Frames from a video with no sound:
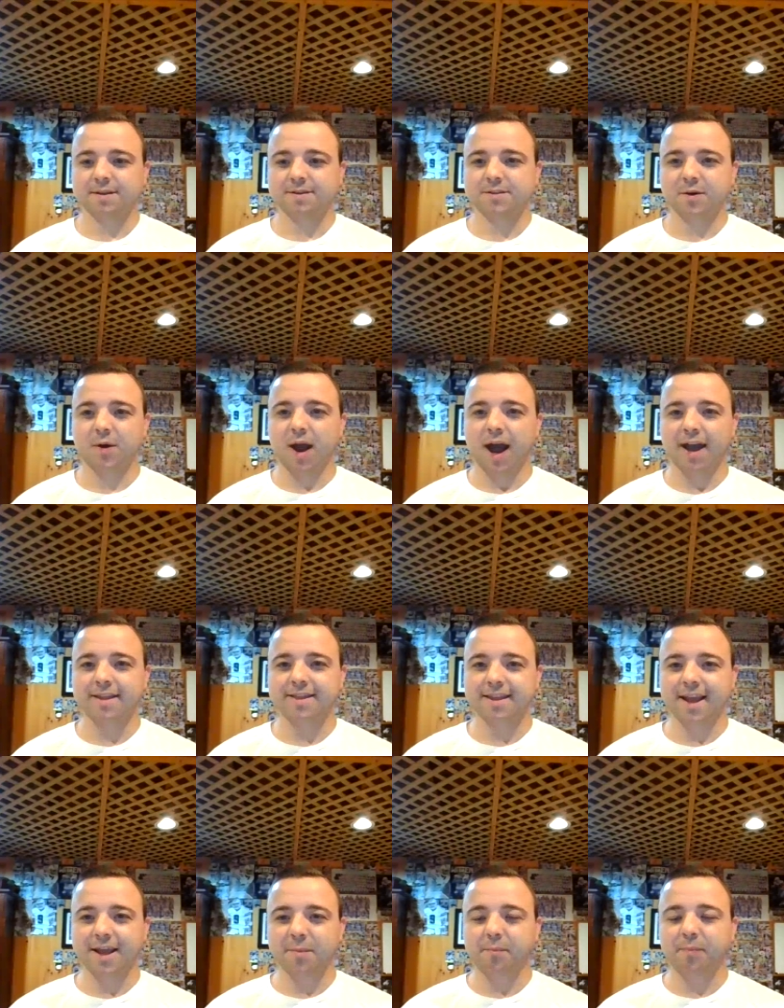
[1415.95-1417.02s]
So, I
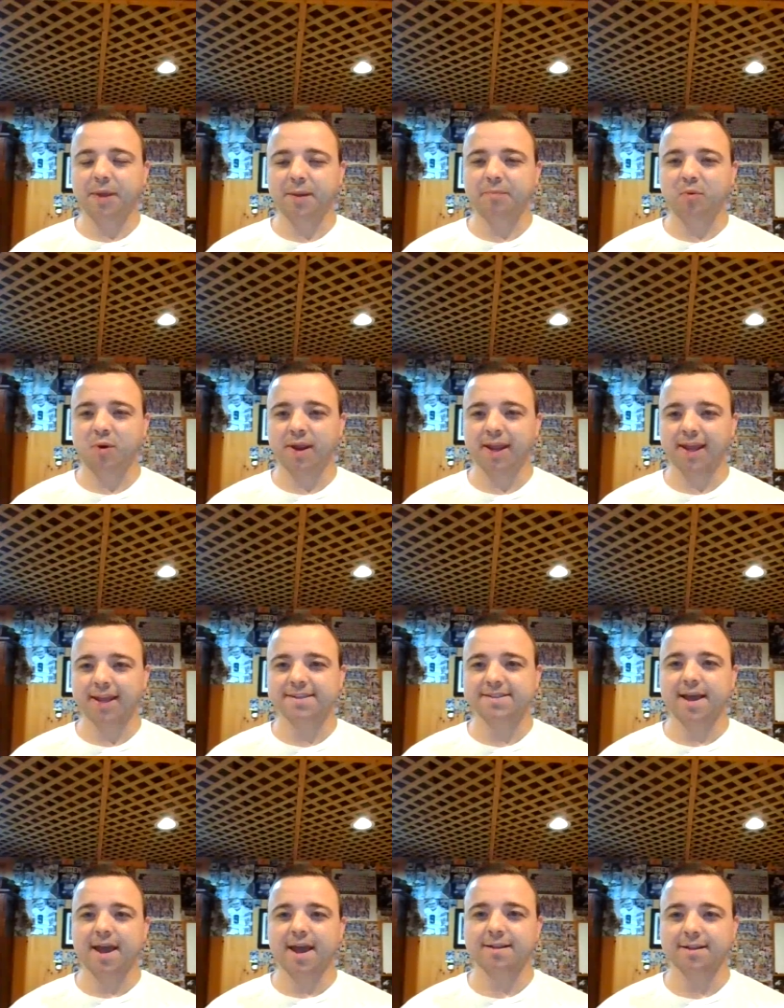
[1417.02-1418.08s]
think I can pinpoint
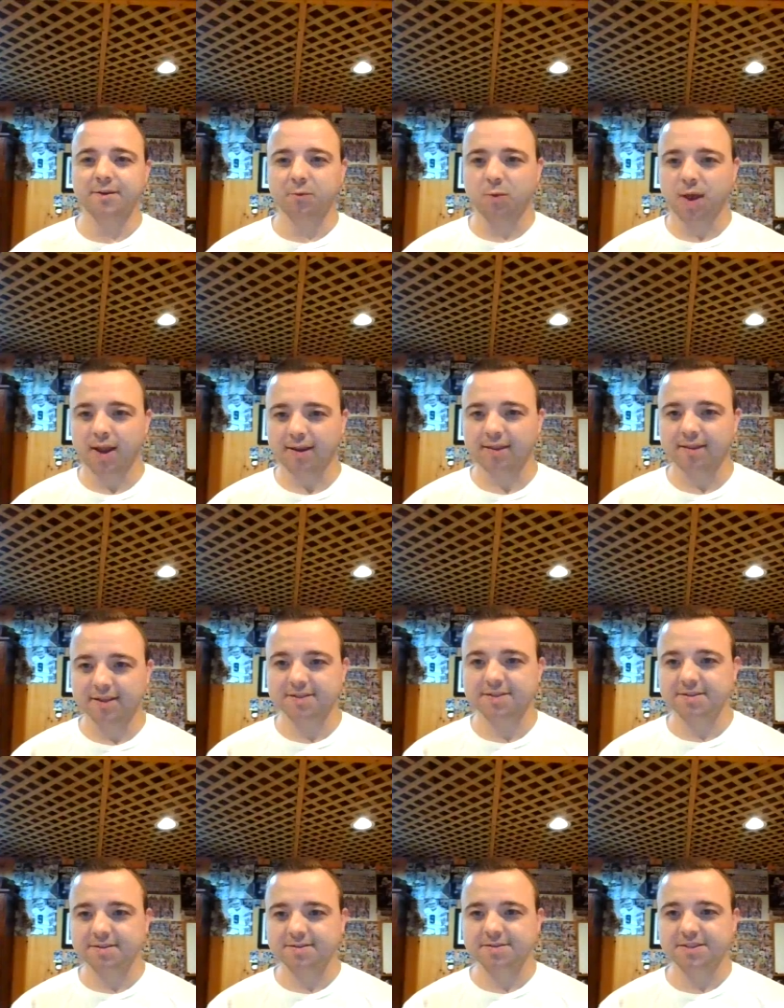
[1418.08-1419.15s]
exactly when
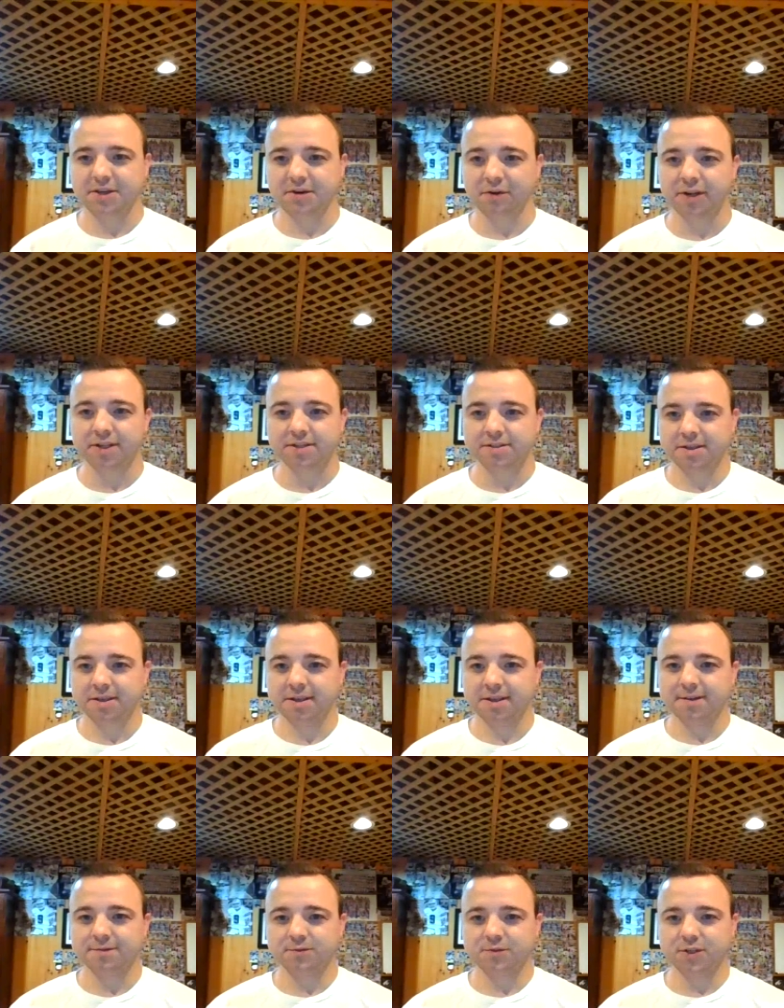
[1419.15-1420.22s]
this series
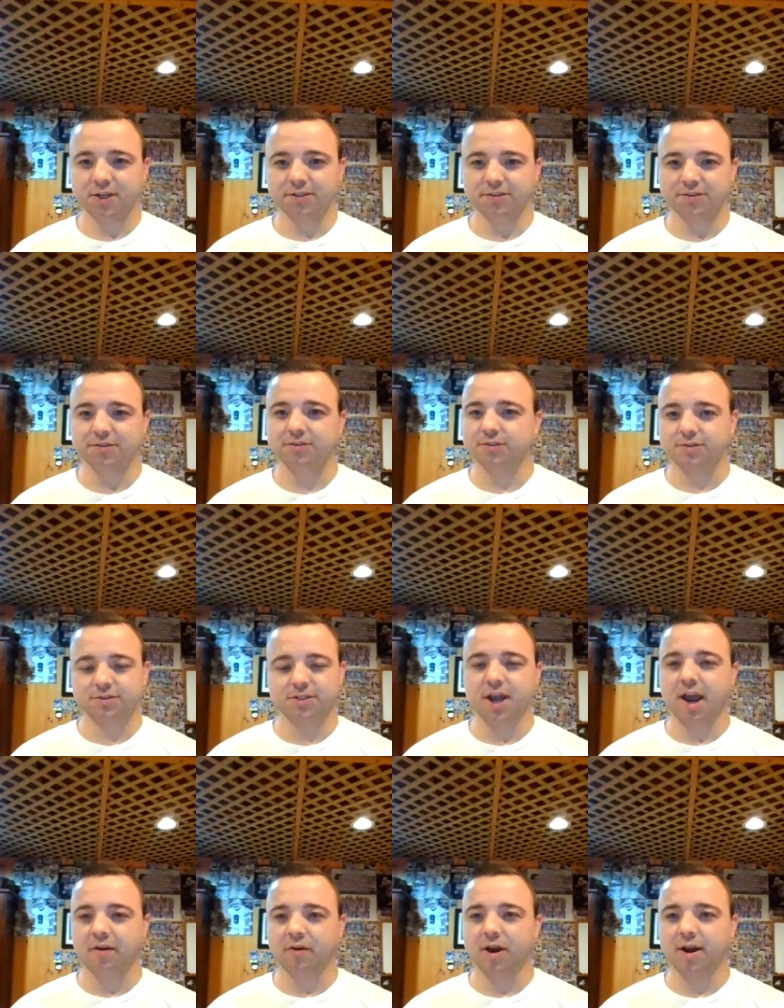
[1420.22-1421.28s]
just
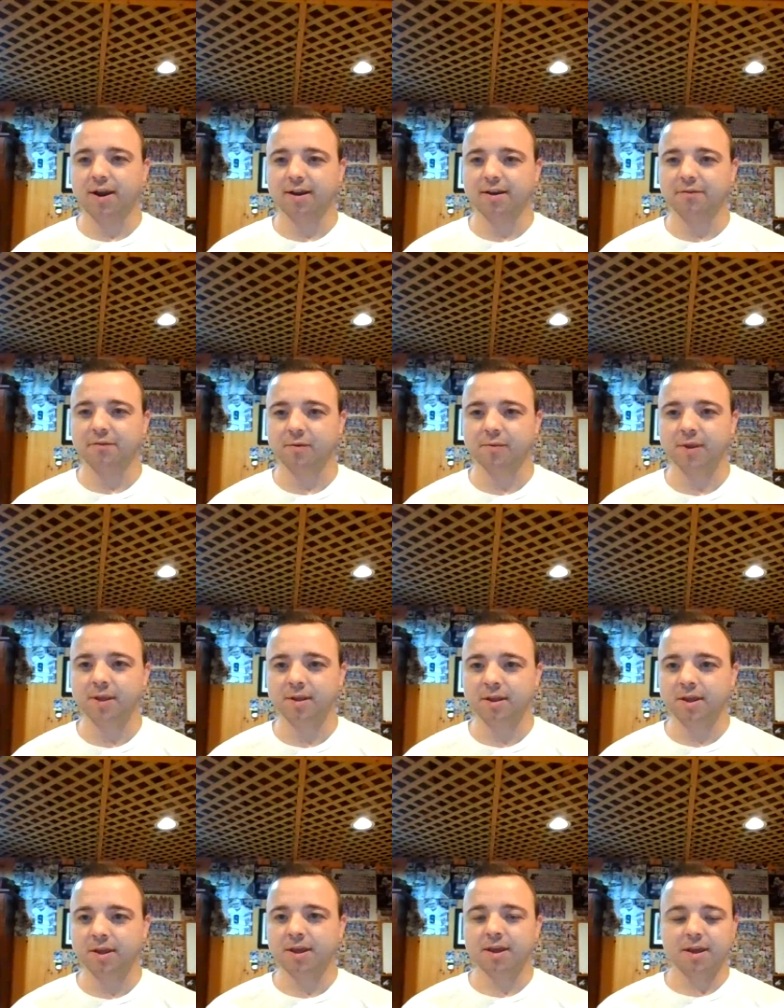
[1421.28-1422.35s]
skyrocketed for me
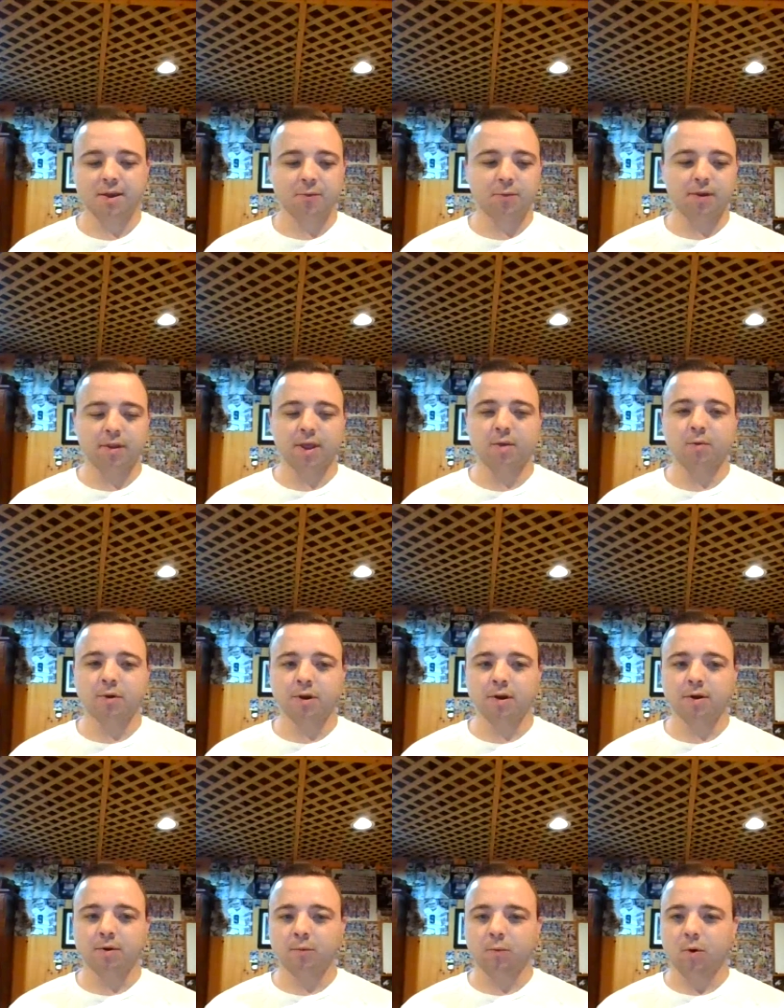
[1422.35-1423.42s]
when they
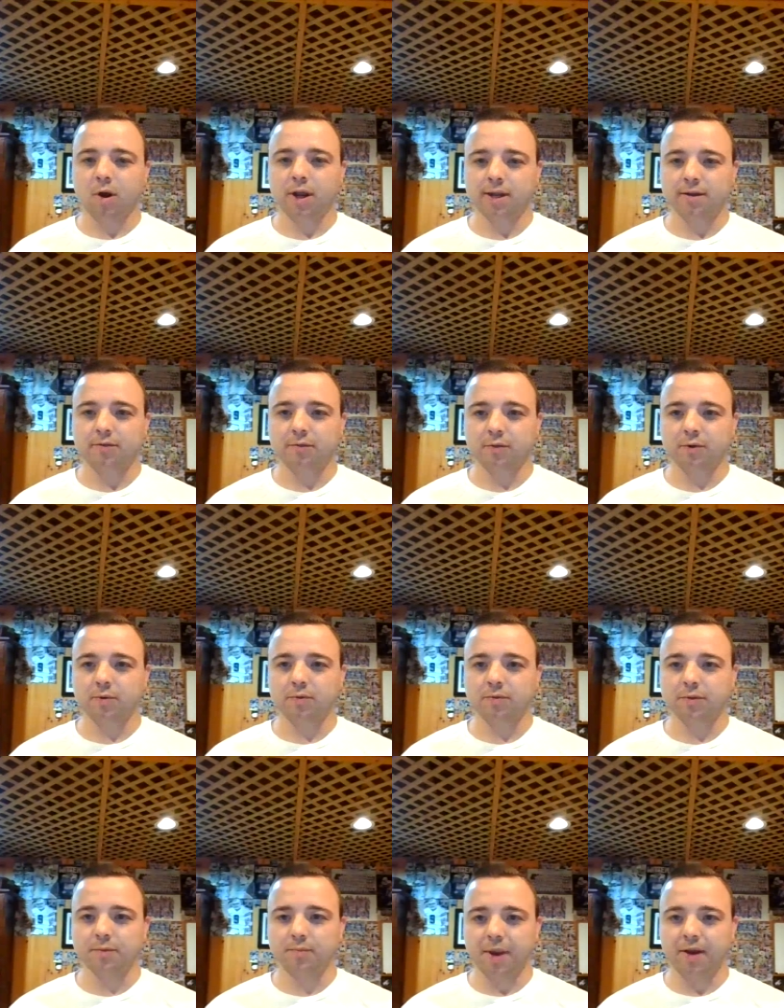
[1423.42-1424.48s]
were walking
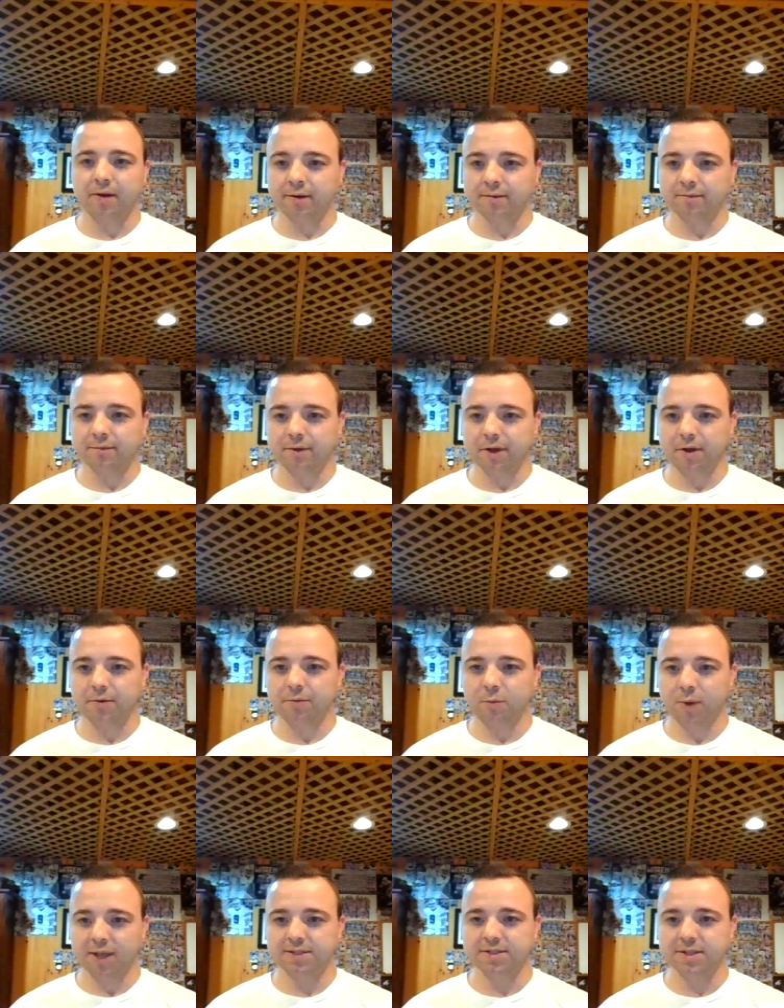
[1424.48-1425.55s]
through the barren, you know,
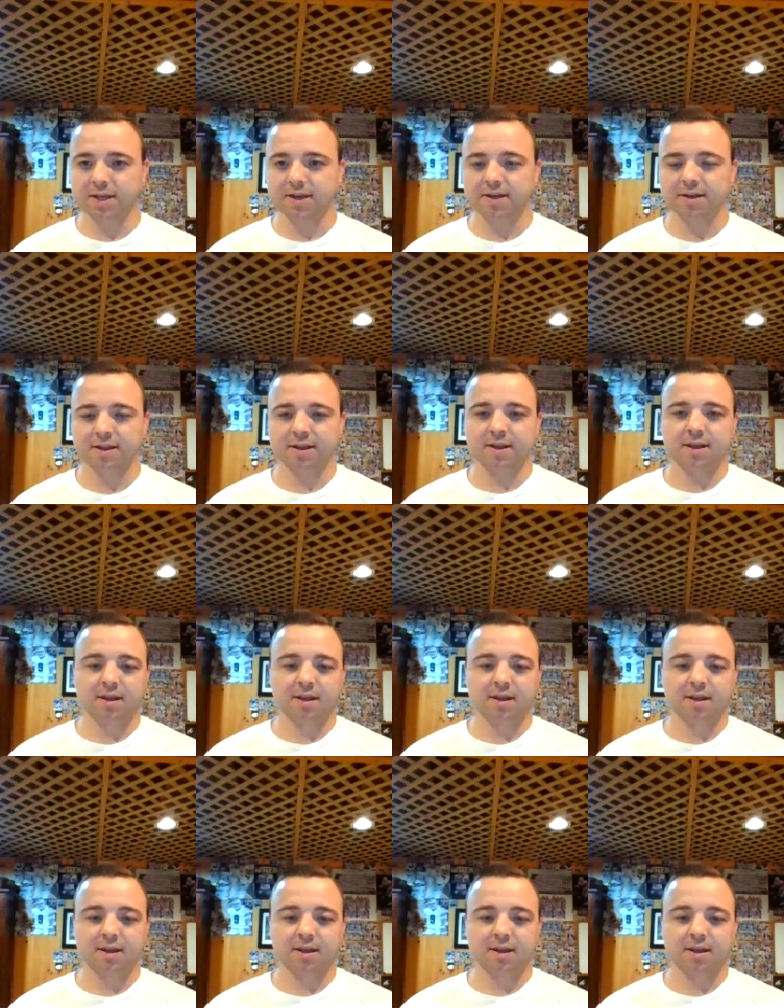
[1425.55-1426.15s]
wasteland